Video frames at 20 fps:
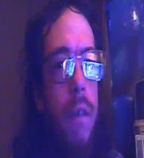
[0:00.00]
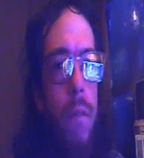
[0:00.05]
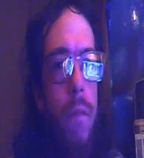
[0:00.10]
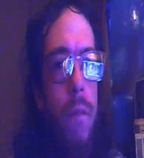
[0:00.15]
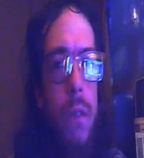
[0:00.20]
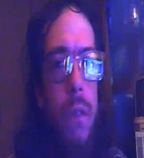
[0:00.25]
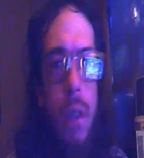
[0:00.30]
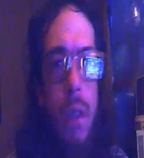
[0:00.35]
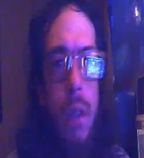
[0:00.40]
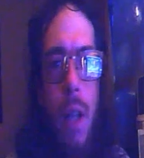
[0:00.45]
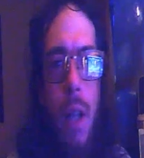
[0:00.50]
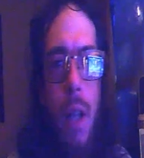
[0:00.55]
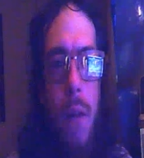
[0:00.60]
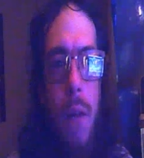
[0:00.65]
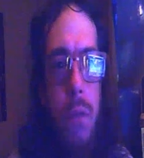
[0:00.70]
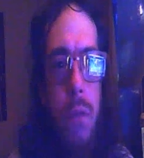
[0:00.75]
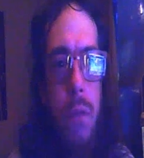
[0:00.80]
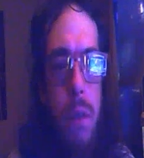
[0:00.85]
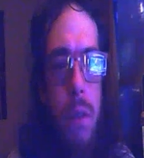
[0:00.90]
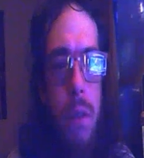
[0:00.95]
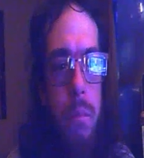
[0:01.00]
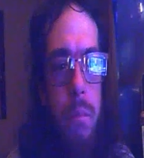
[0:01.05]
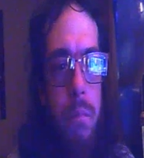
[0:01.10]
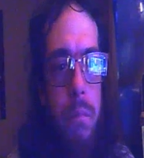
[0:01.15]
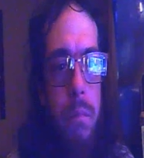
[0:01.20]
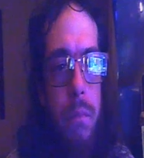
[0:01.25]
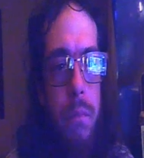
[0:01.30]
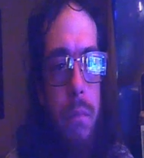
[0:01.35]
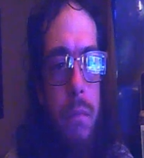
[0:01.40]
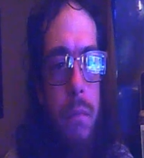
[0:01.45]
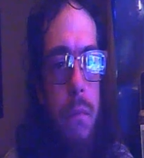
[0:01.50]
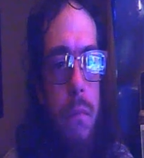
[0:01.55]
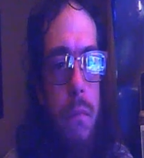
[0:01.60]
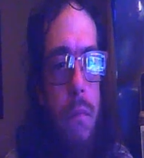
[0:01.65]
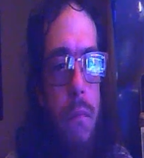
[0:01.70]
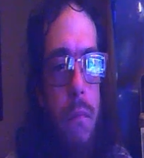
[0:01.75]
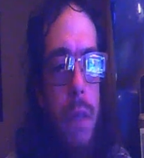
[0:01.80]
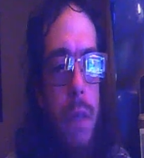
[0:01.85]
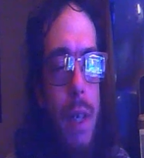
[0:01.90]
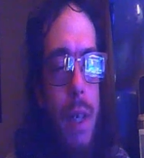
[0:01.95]
to the left
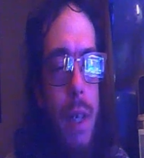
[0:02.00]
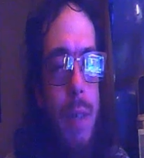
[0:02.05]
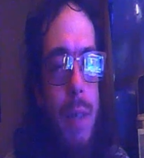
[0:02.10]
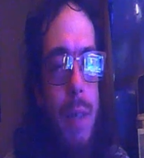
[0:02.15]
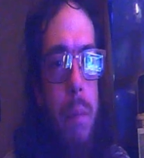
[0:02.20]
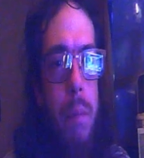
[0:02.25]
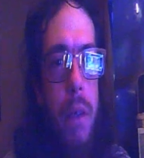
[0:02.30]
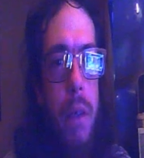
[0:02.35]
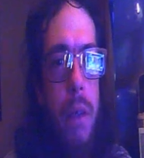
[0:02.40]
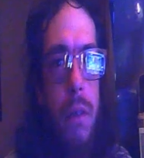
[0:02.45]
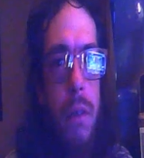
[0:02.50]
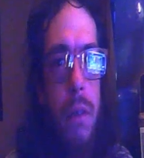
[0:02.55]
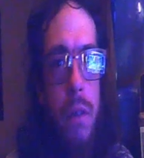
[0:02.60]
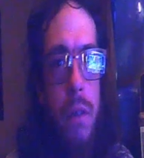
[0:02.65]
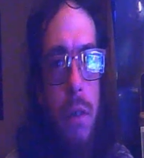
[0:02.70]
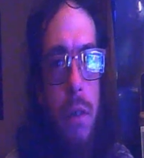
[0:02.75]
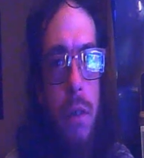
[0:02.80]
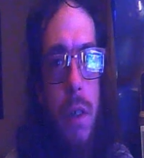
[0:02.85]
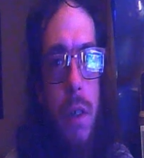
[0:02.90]
is bakoogled.